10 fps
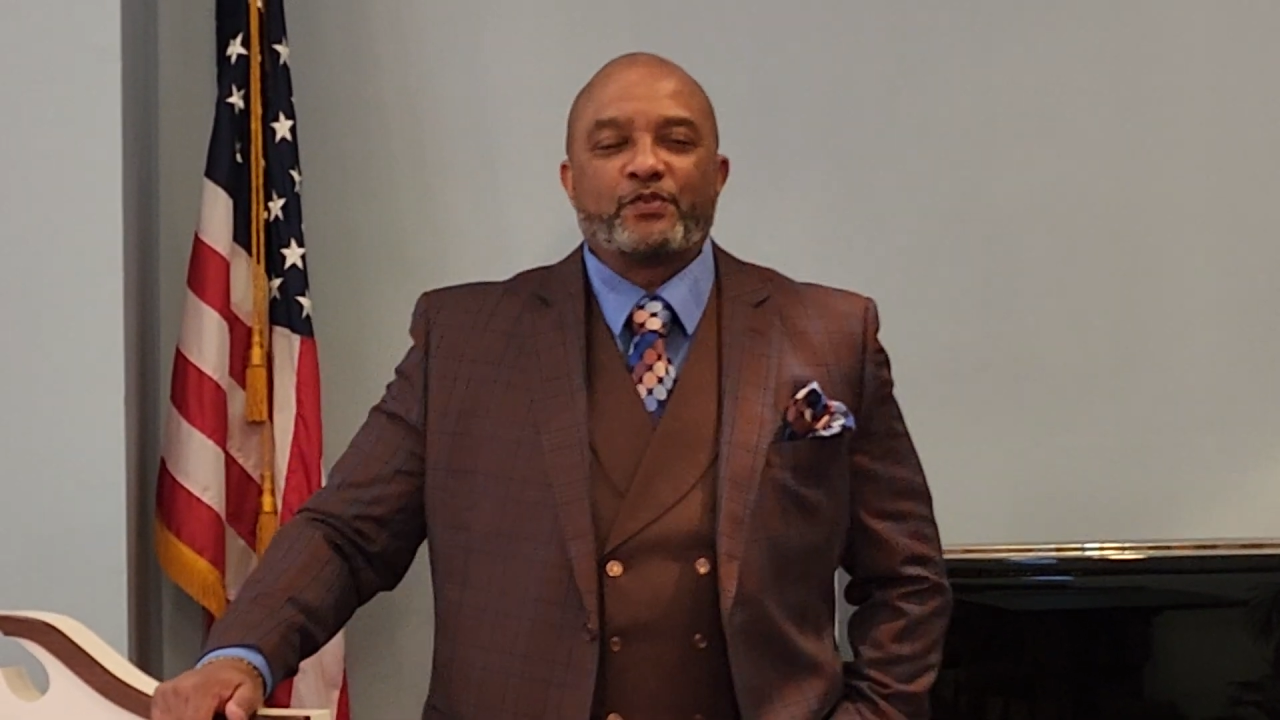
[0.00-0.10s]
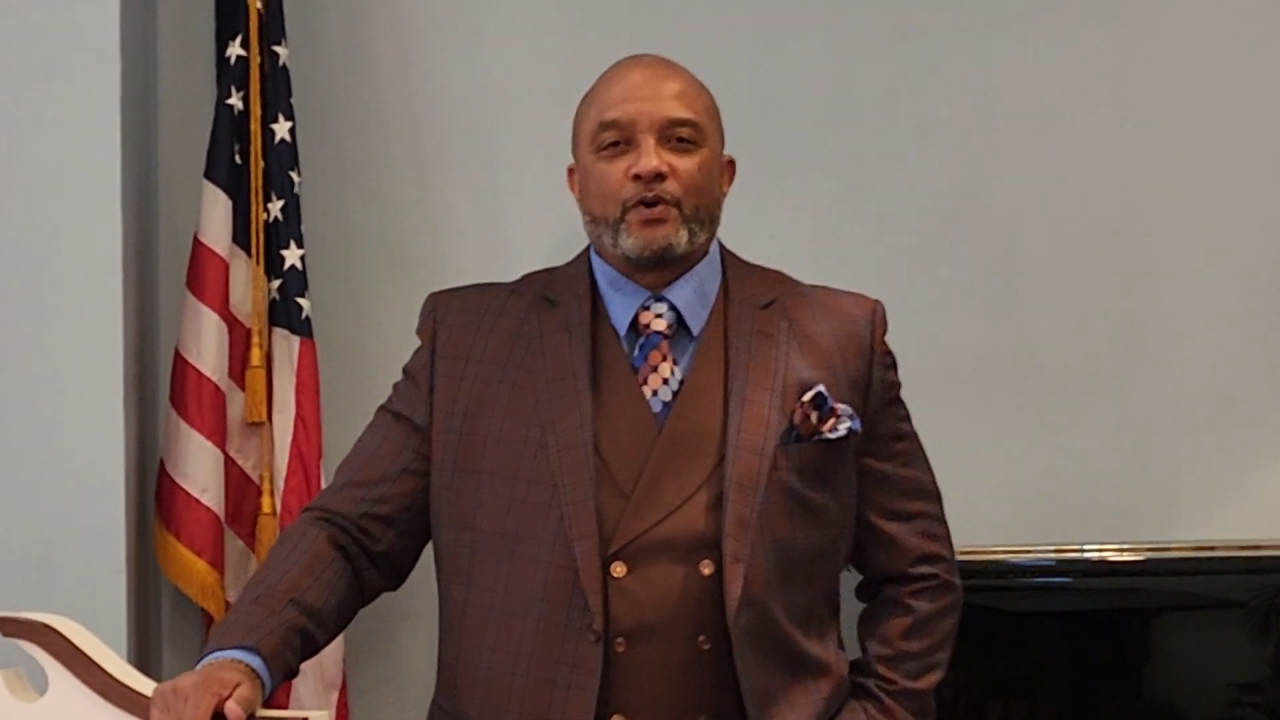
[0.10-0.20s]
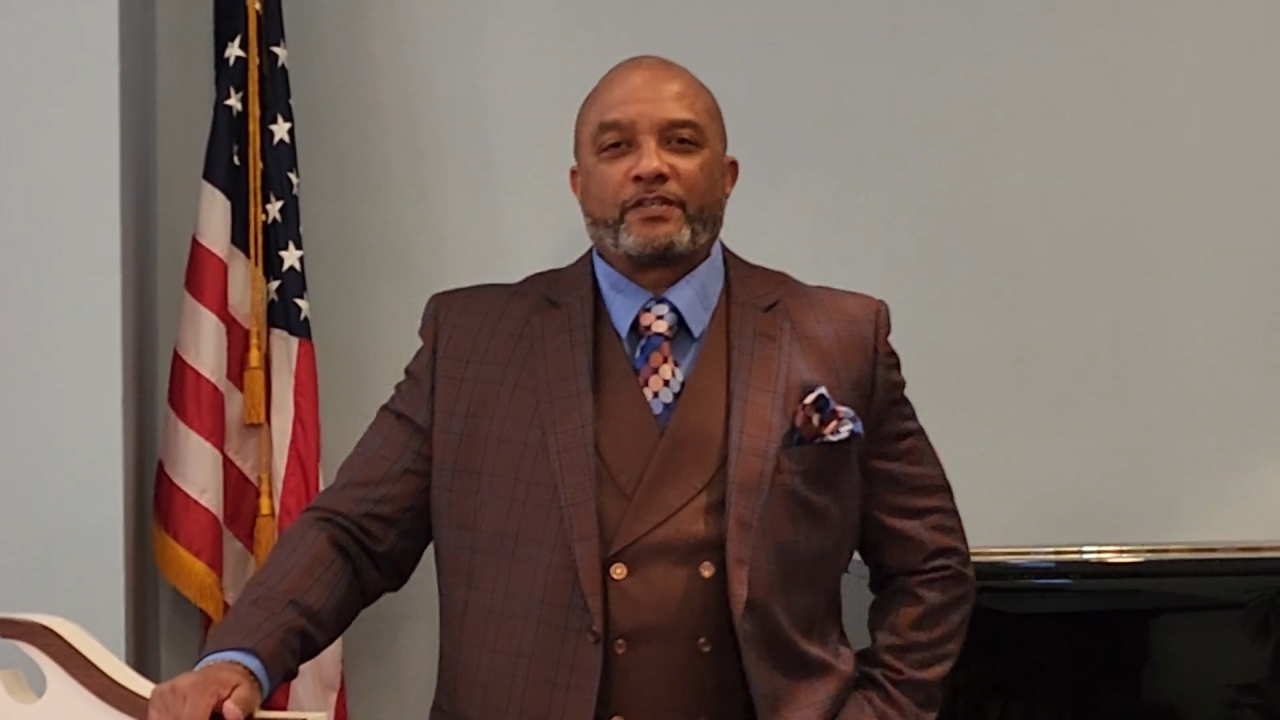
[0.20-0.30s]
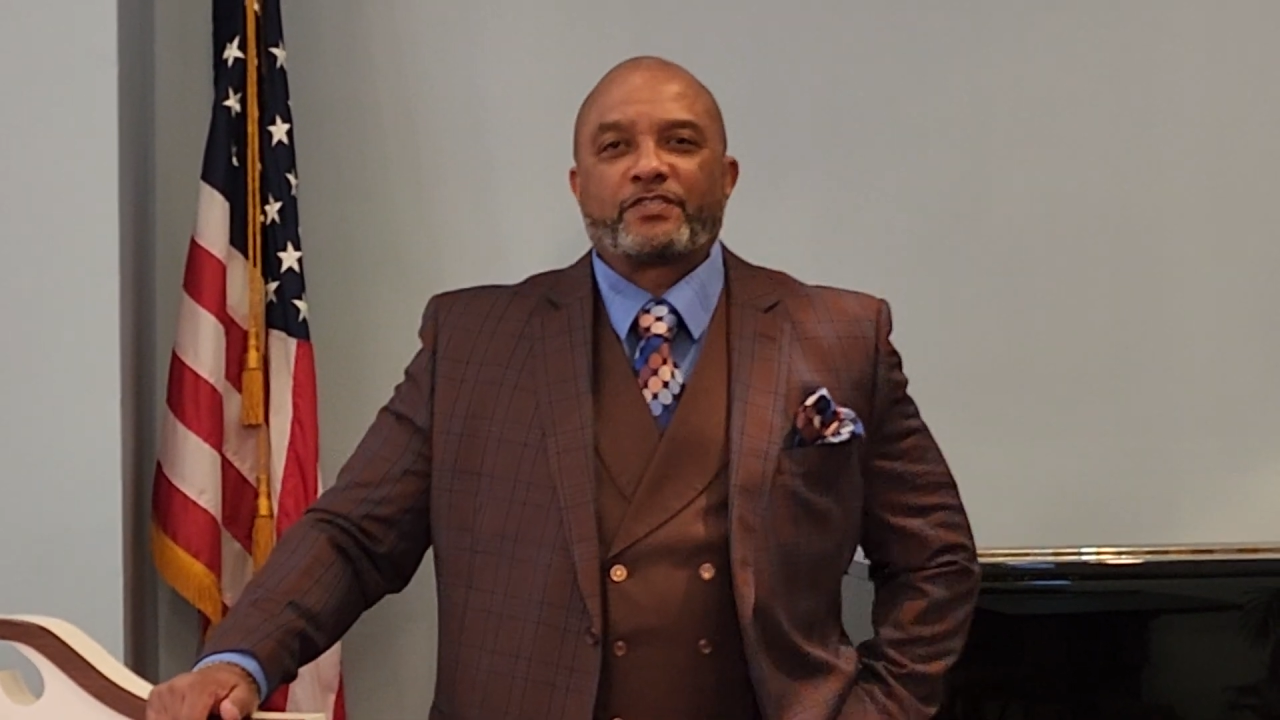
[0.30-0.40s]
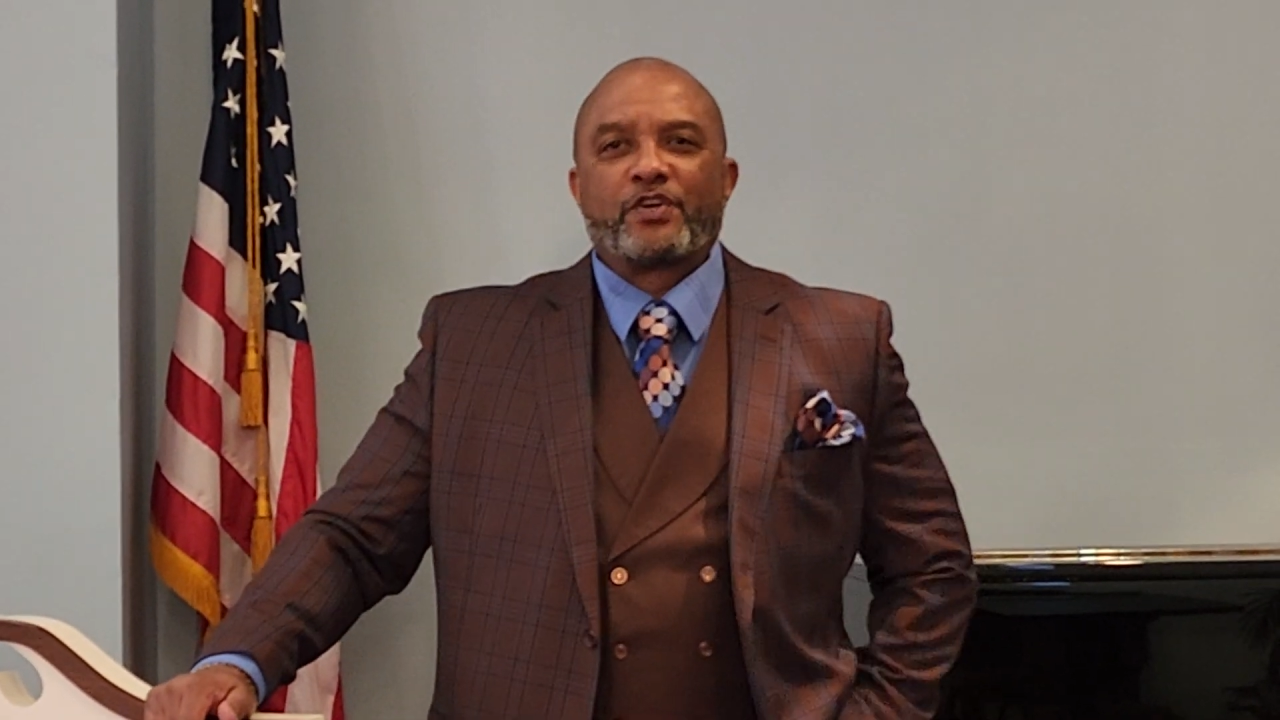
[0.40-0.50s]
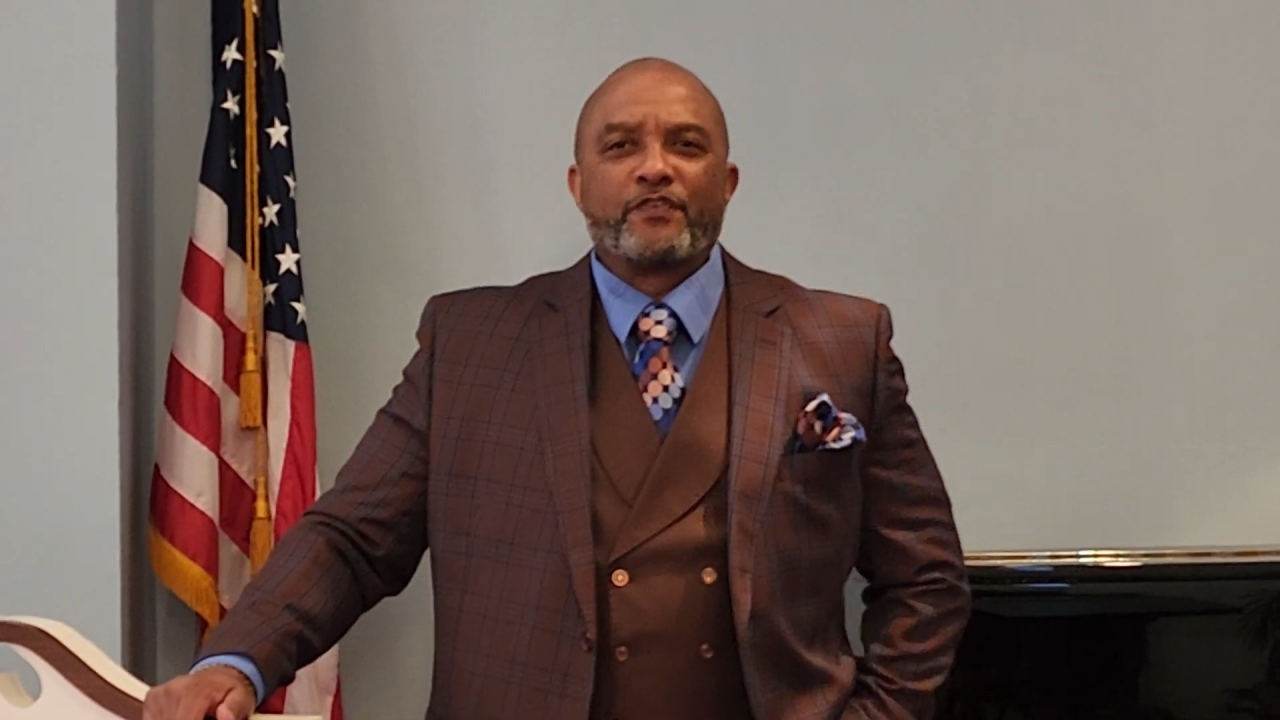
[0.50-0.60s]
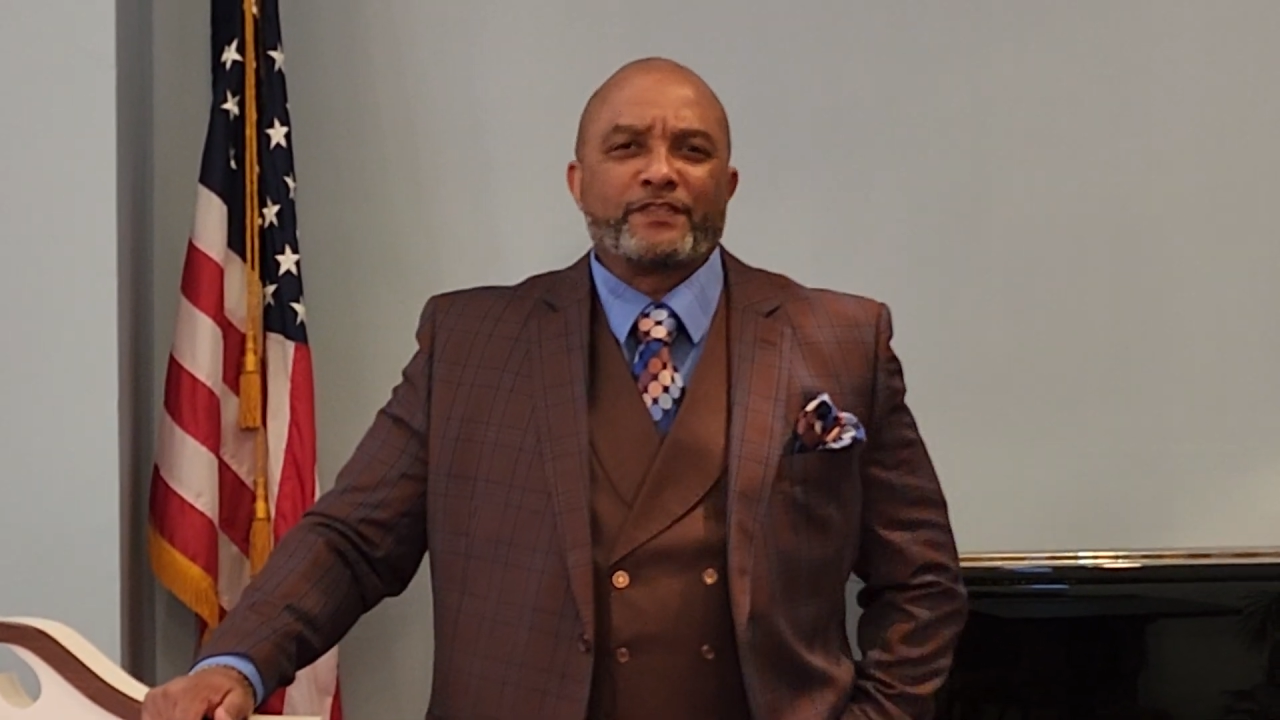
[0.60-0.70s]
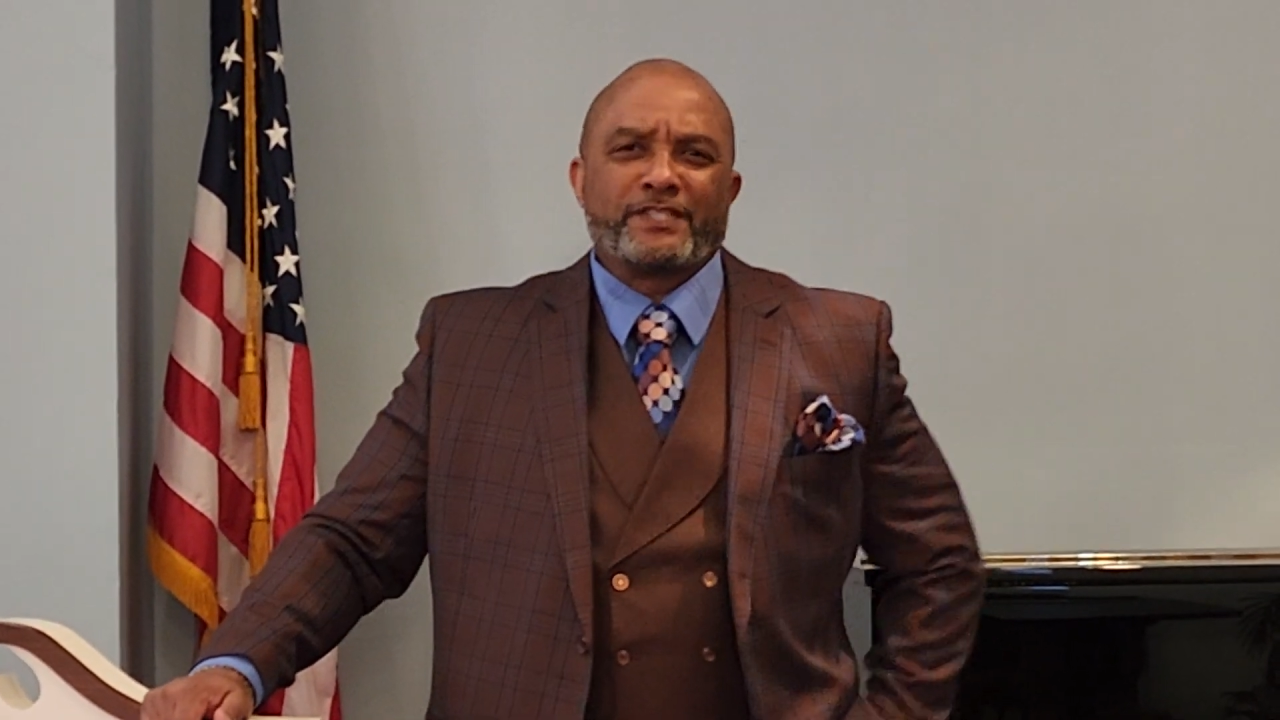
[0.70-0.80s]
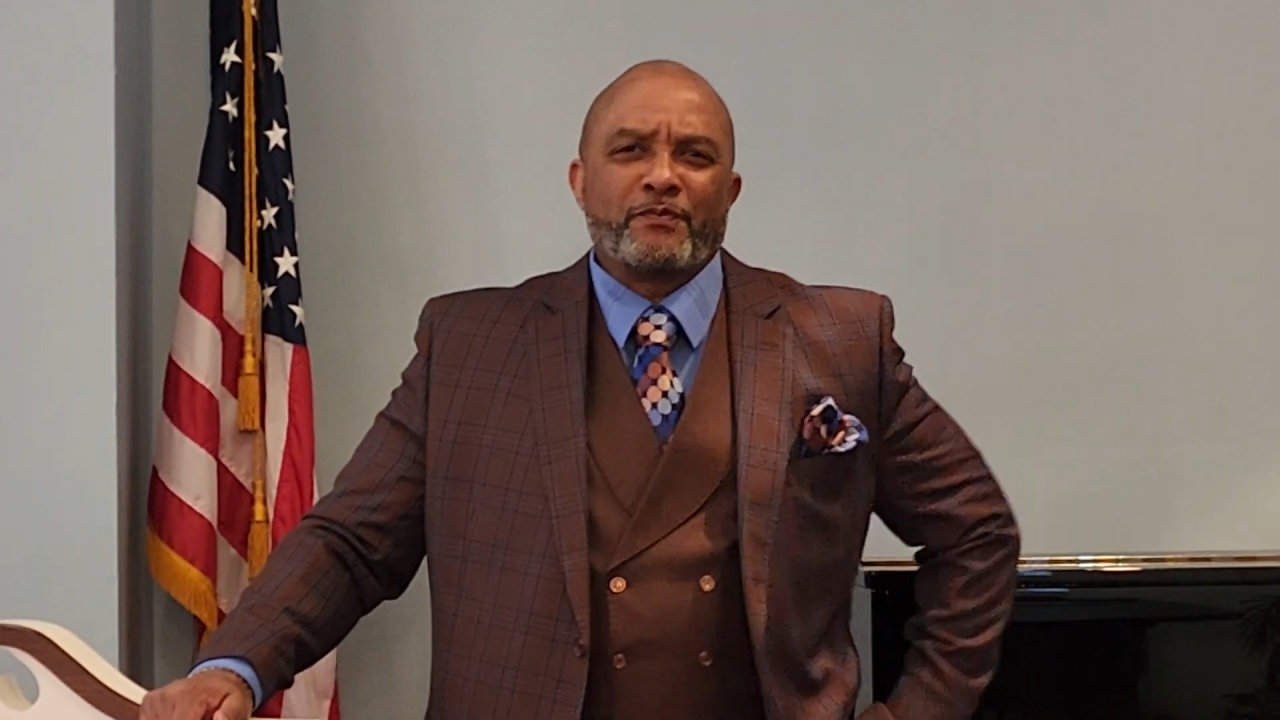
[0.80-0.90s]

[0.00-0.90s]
to our service,